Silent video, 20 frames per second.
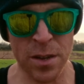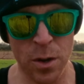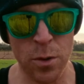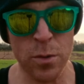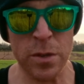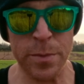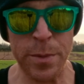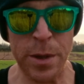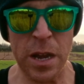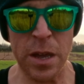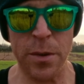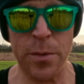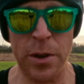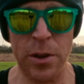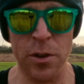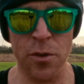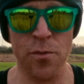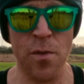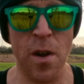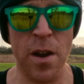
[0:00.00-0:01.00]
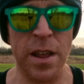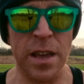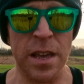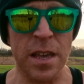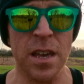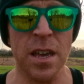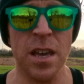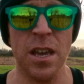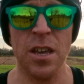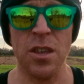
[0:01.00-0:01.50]
Ultimately, when you're running,
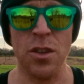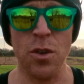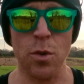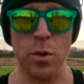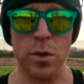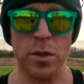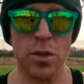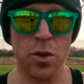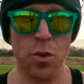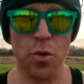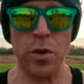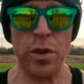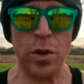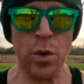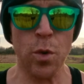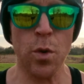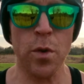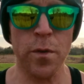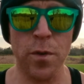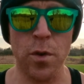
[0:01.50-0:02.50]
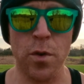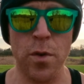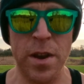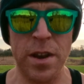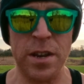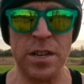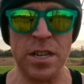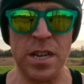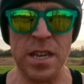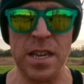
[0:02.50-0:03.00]
you're storing all of your
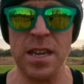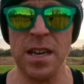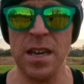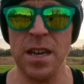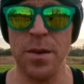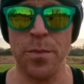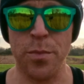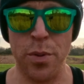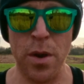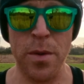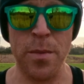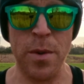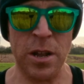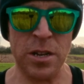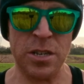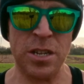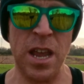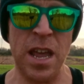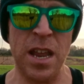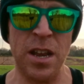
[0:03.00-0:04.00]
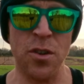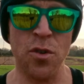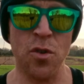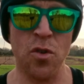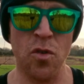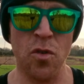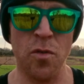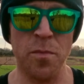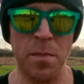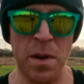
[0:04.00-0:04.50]
energy pretty much in
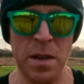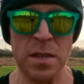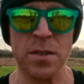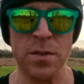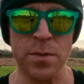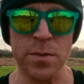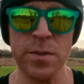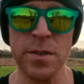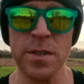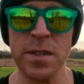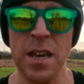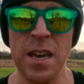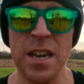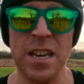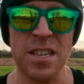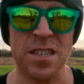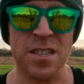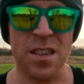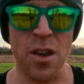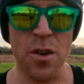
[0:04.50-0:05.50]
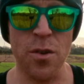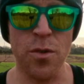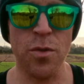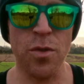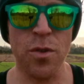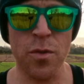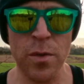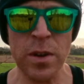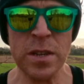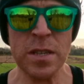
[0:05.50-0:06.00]
your muscles. So
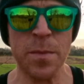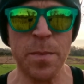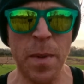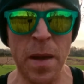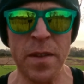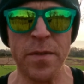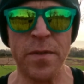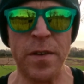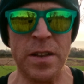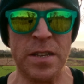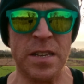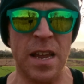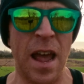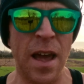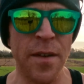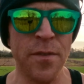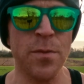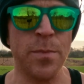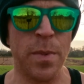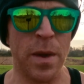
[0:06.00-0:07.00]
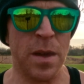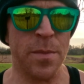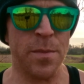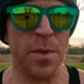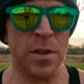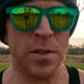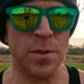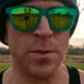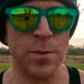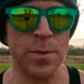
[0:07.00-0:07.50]
there is a benefit to having bigger
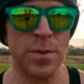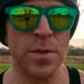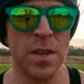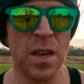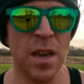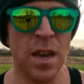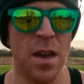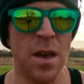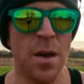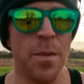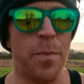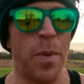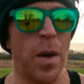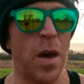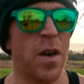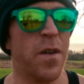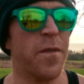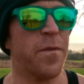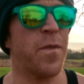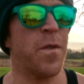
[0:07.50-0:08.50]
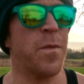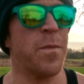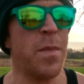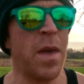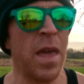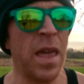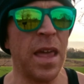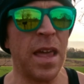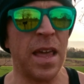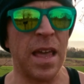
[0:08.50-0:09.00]
muscles. But for
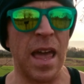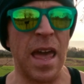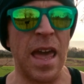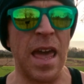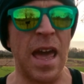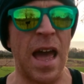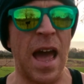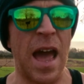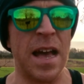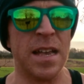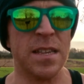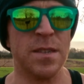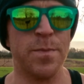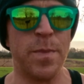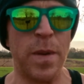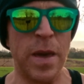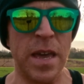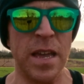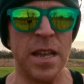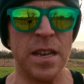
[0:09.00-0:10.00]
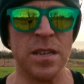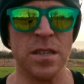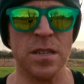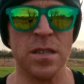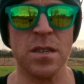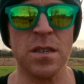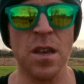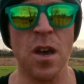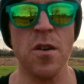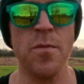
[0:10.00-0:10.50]
me, it has been
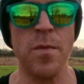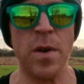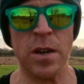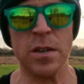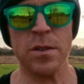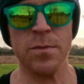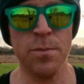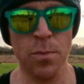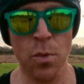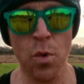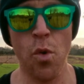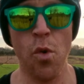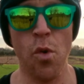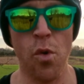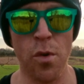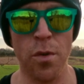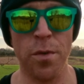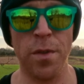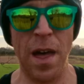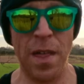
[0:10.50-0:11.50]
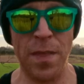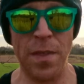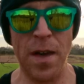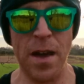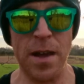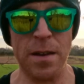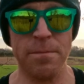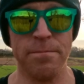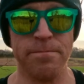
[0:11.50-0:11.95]
so much more than that.